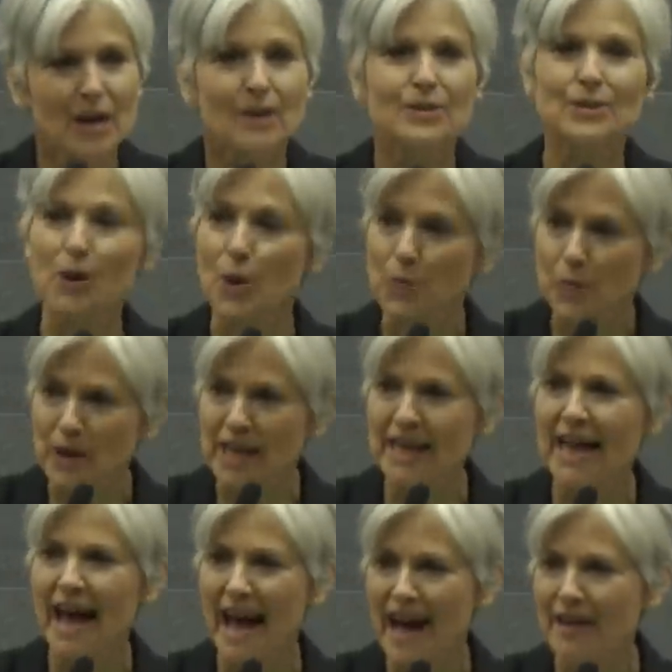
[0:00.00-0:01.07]
So
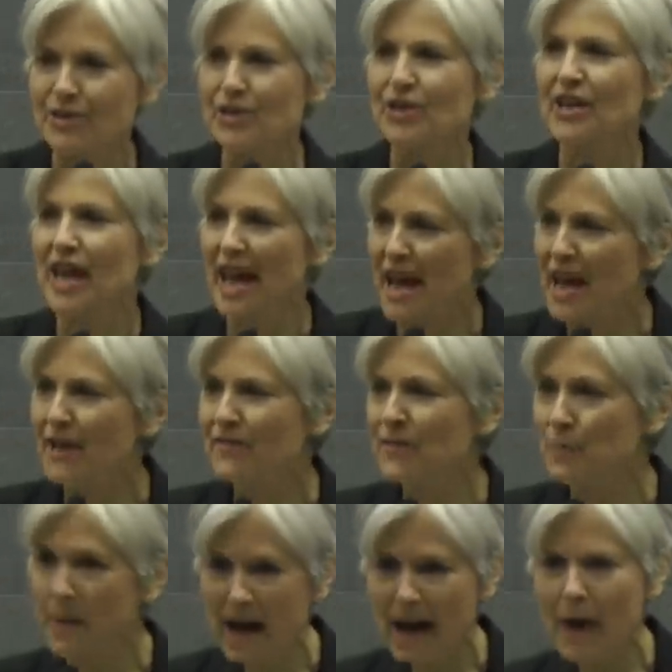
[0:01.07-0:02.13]
we actually have
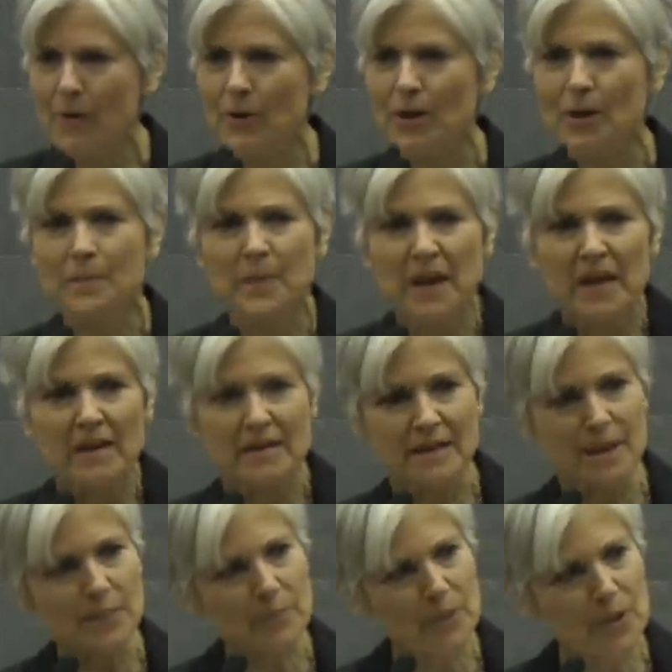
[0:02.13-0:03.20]
the power
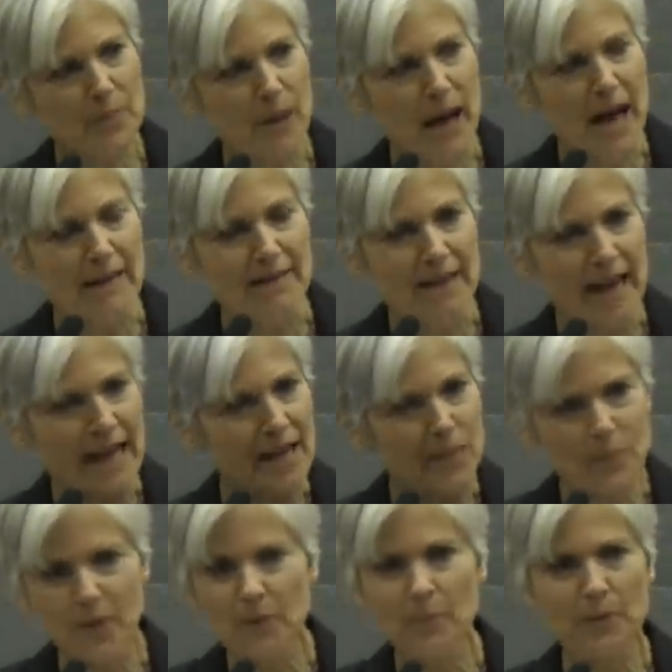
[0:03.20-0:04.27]
simply by
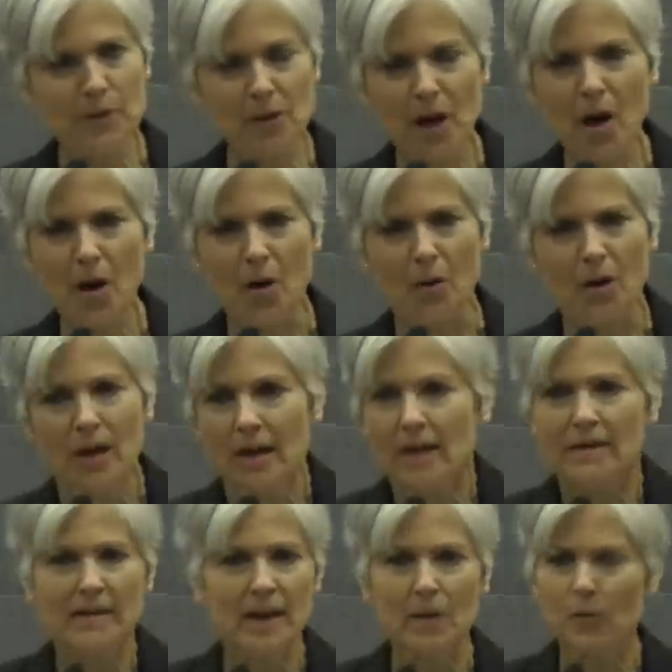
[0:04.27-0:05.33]
letting people know
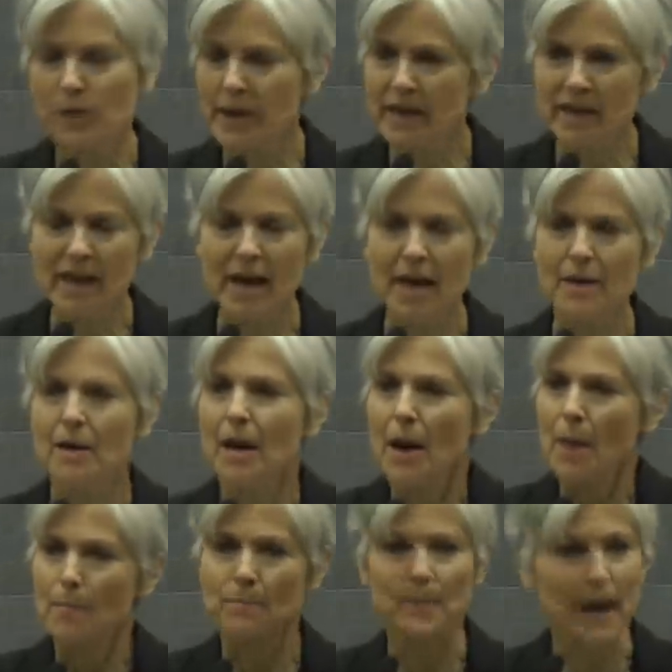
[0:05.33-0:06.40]
that we can
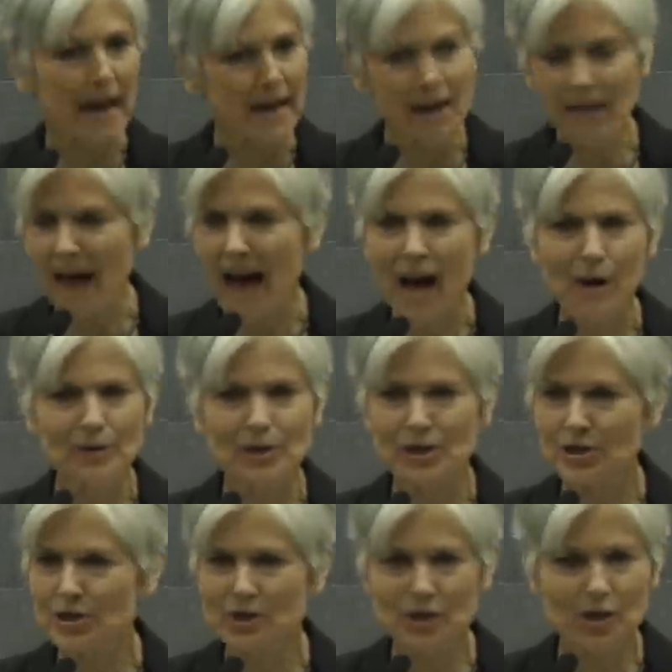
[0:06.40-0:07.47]
bail out
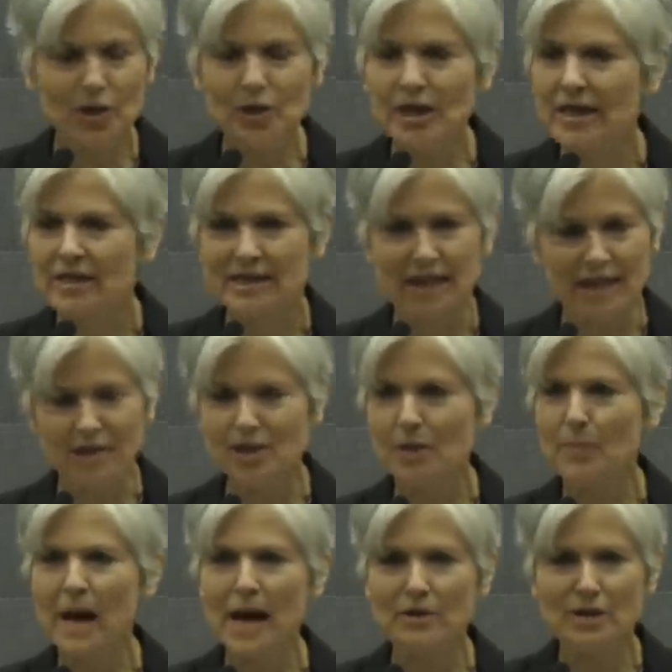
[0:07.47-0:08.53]
the students. It's
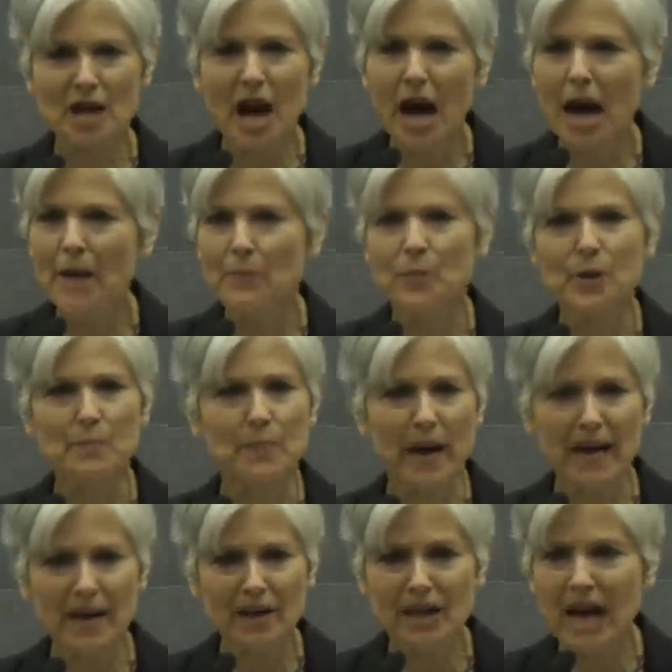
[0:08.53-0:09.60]
about time. We
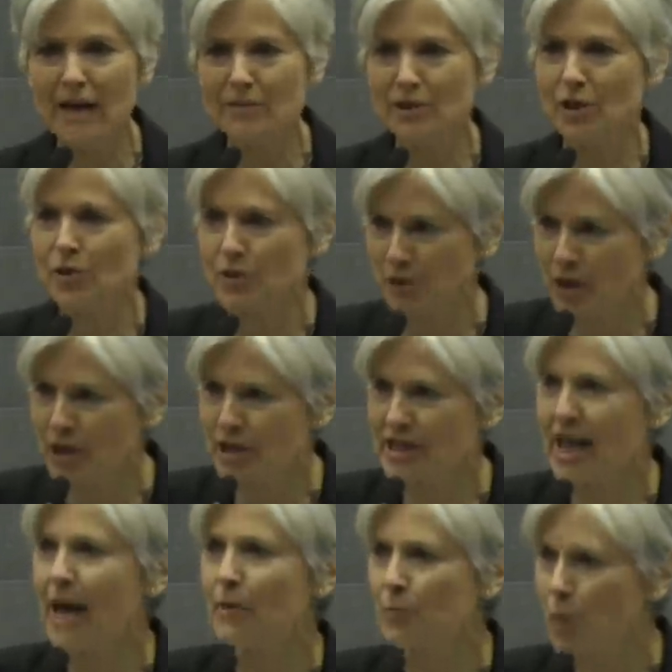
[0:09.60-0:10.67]
bailed out the
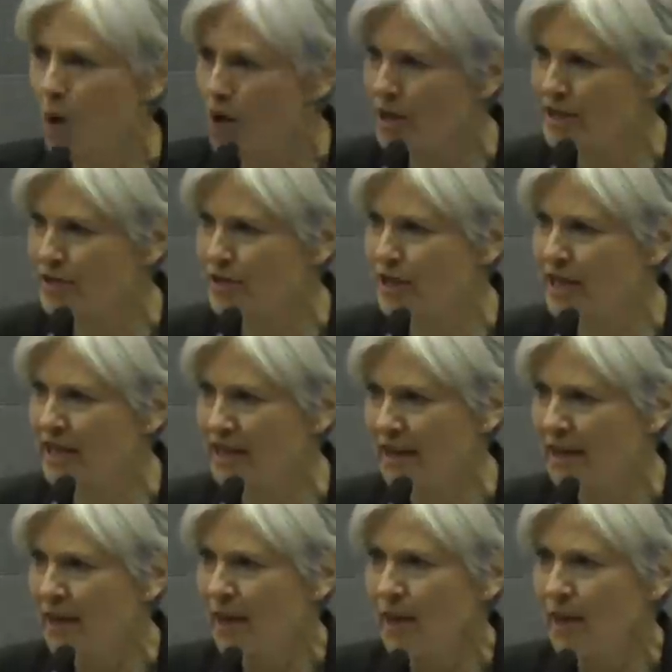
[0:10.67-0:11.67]
crooks on Wall Street.